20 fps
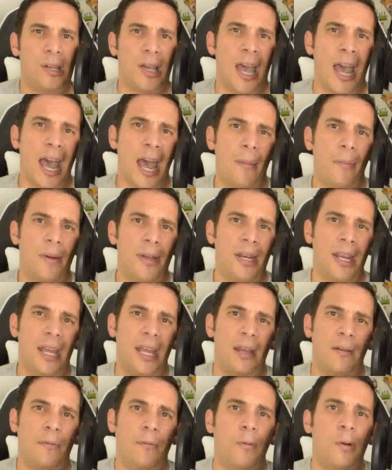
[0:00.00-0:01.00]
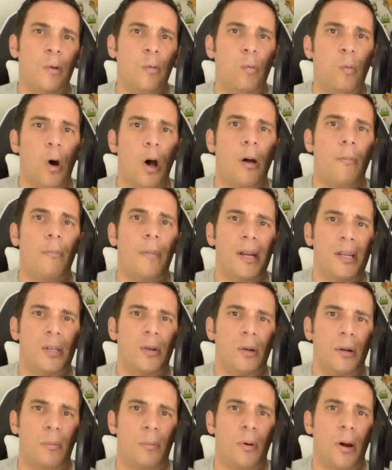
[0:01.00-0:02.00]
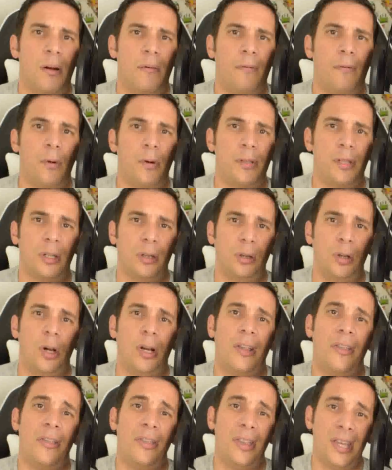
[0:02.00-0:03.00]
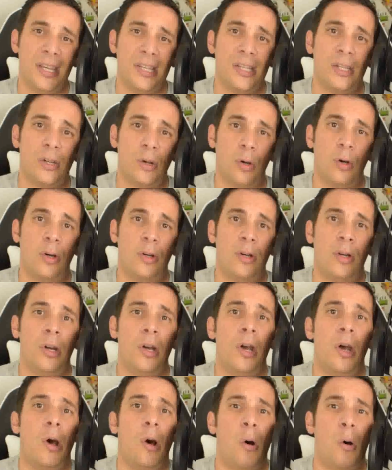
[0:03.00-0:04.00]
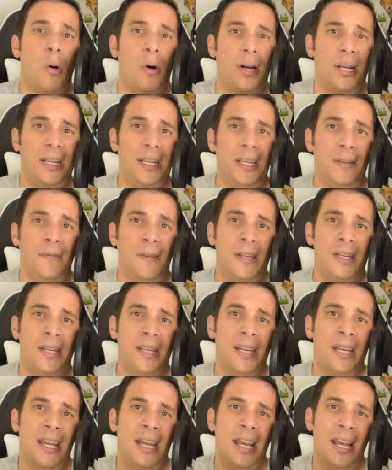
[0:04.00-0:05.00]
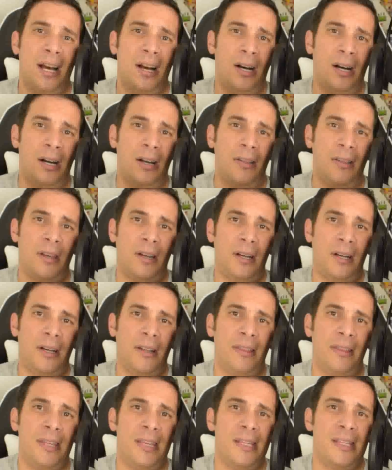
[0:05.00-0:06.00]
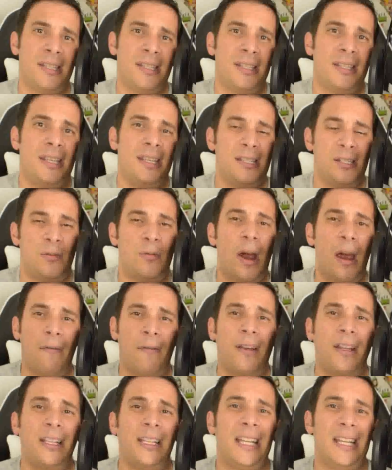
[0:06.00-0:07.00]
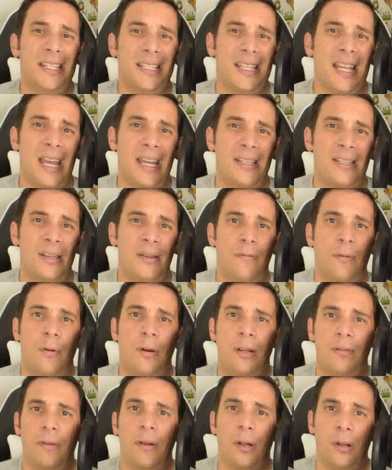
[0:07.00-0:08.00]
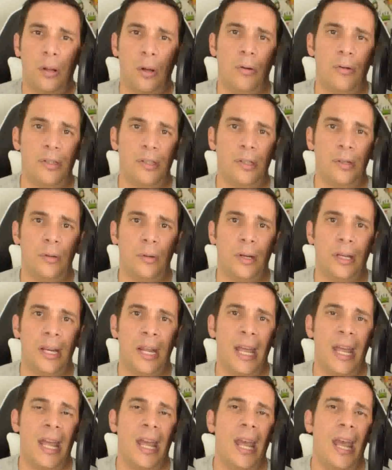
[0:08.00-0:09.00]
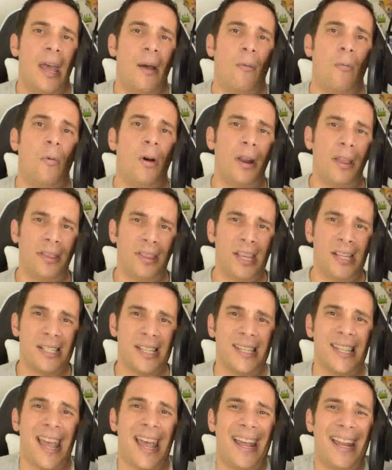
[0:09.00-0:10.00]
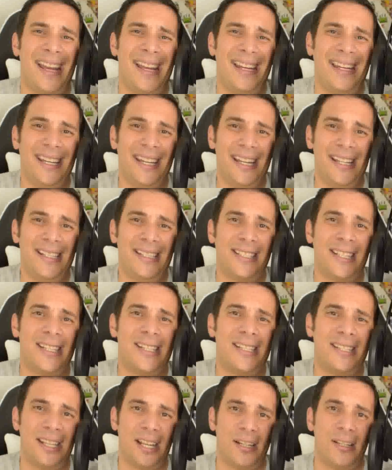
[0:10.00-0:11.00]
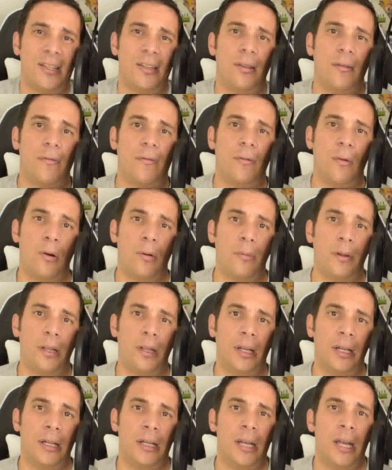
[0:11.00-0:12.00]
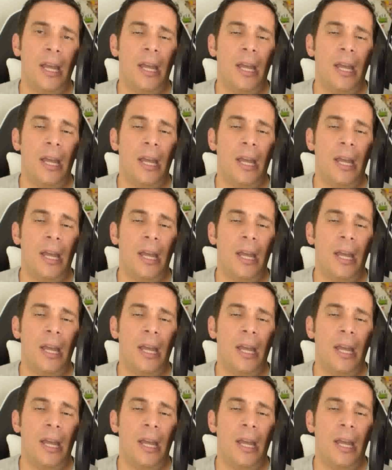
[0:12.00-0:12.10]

to happen if we want Metroid Prime 4 to look this good, or even this graphically intensive, or even close to it. One of the things is that it needs to stick to the formula.